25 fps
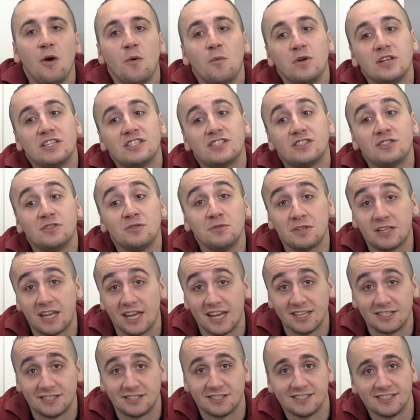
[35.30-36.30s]
with
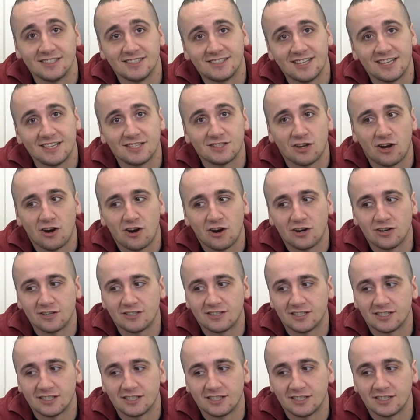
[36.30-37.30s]
suitcases, it's hard
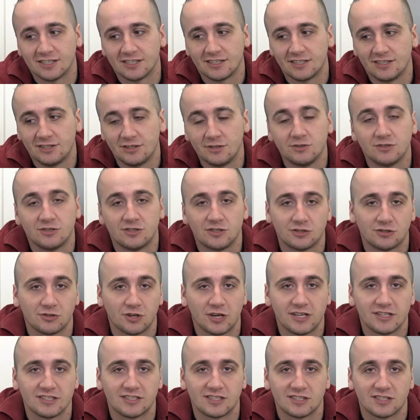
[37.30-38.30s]
to use the
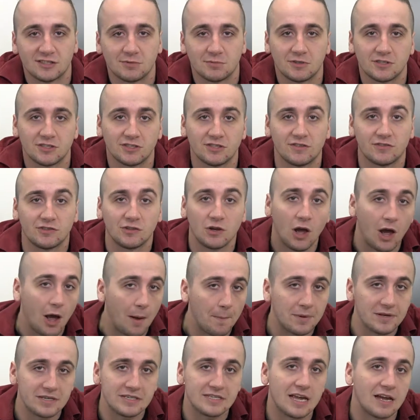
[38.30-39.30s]
train system because you have to go
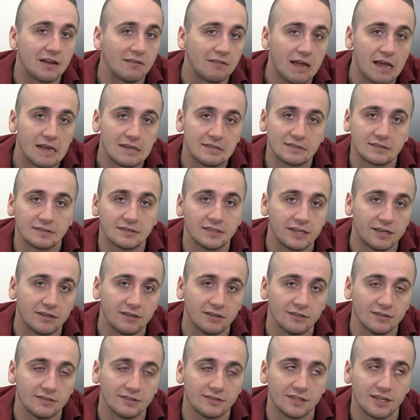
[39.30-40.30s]
up and down the
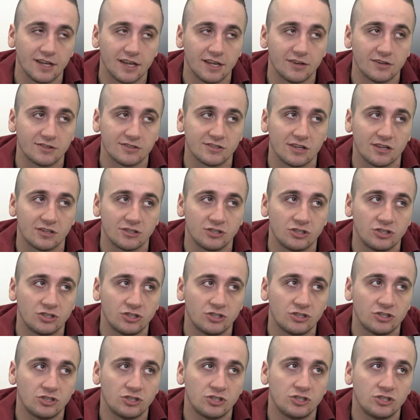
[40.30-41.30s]
escalators, and there's a
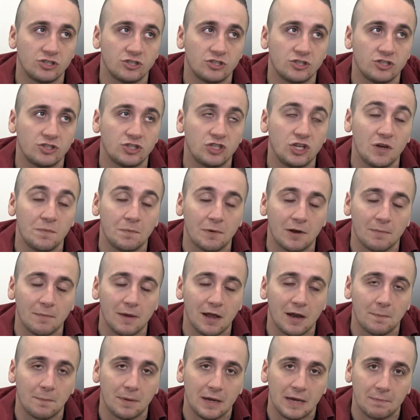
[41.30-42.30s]
stupid
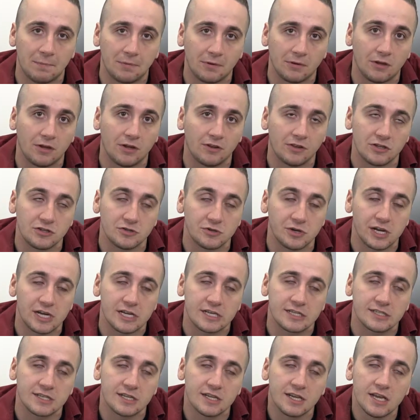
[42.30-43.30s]
amount of people on the
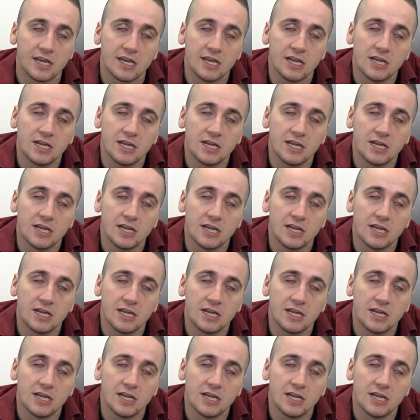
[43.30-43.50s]
trains.